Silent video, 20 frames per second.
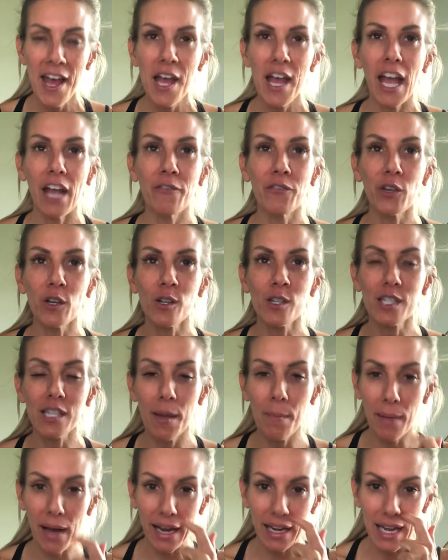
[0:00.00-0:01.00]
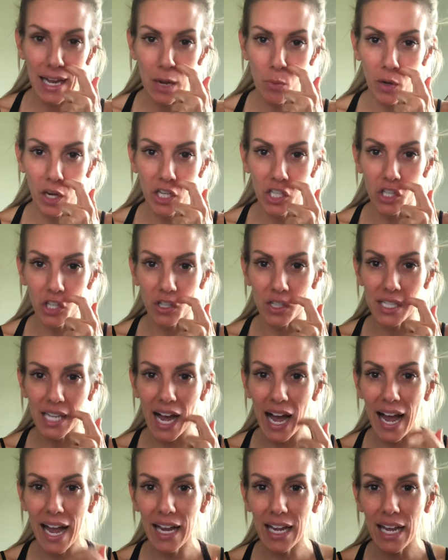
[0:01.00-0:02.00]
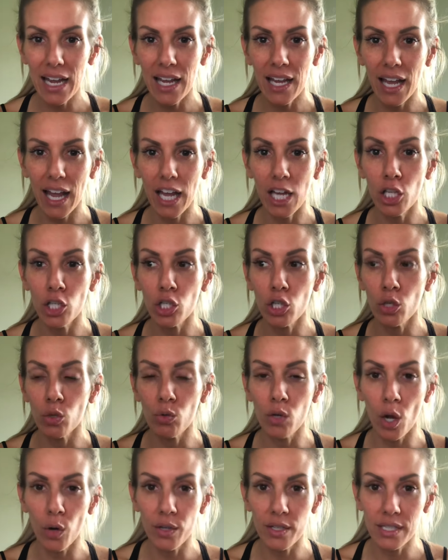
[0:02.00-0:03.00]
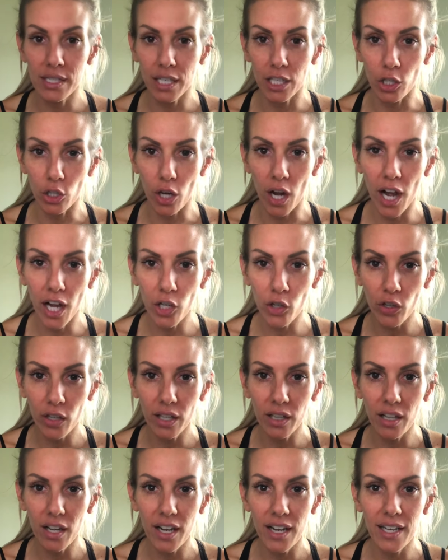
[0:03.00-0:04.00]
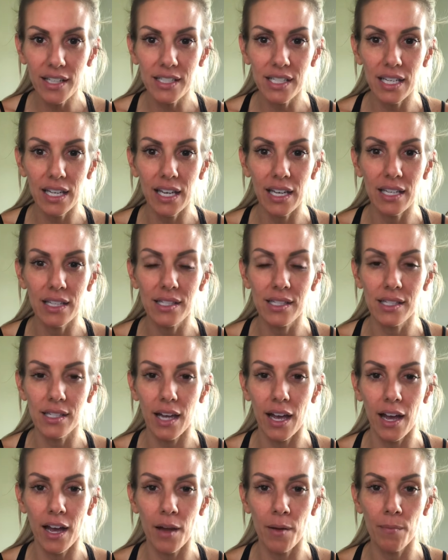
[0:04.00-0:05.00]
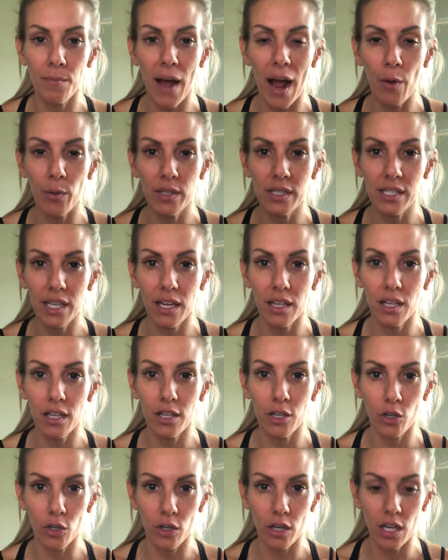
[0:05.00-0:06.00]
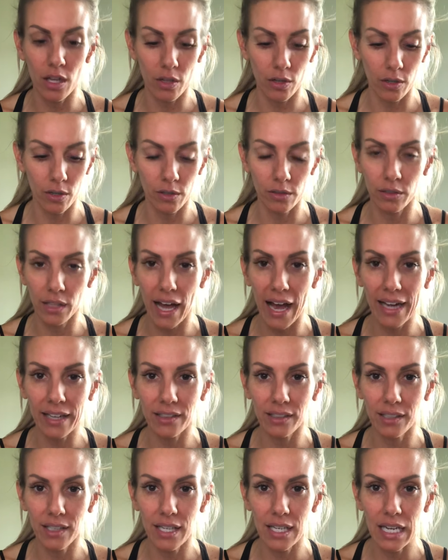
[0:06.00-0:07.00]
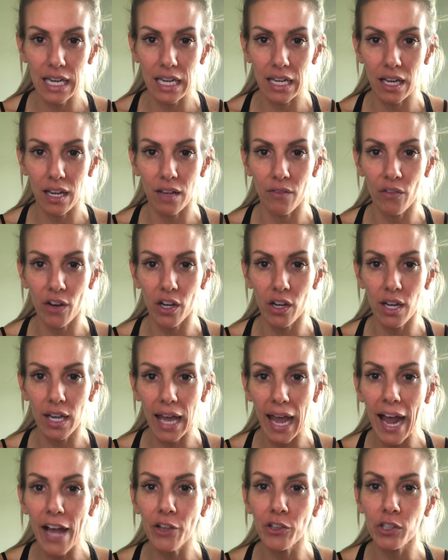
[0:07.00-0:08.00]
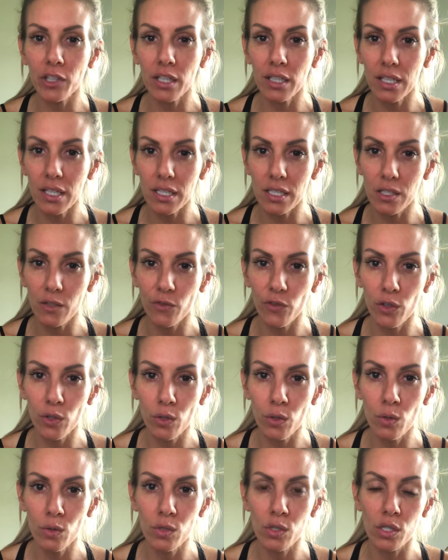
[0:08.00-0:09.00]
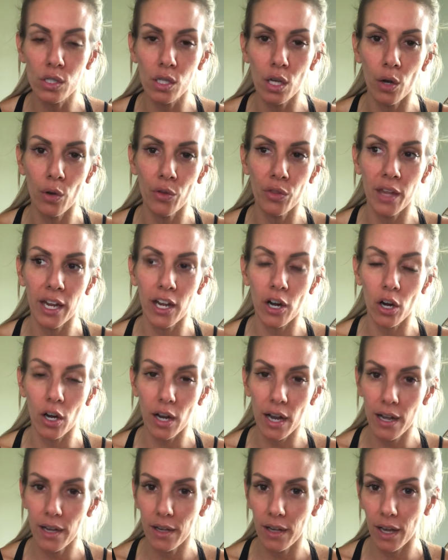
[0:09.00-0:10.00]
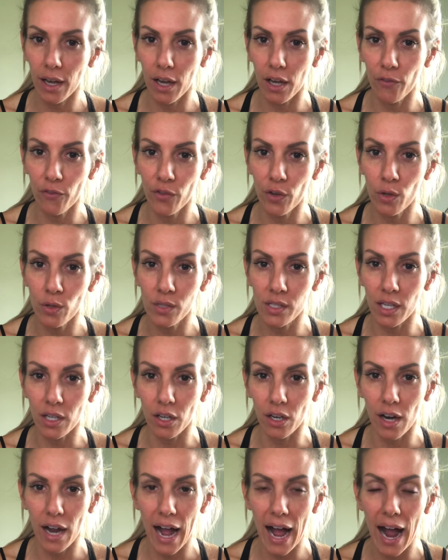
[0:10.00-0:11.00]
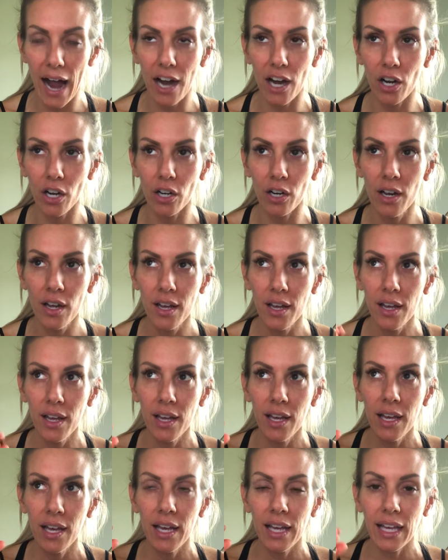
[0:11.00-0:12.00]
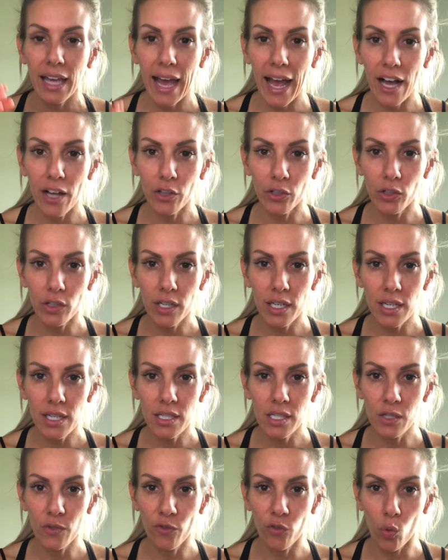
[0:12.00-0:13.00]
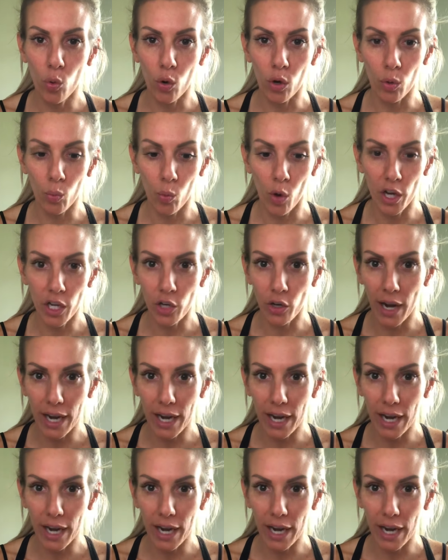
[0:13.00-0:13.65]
If you're somebody when you're dieting and you notice that you're hungry a lot, I would say that you're either likely eating very calorie dense foods, so they are foods that are higher calories for what you're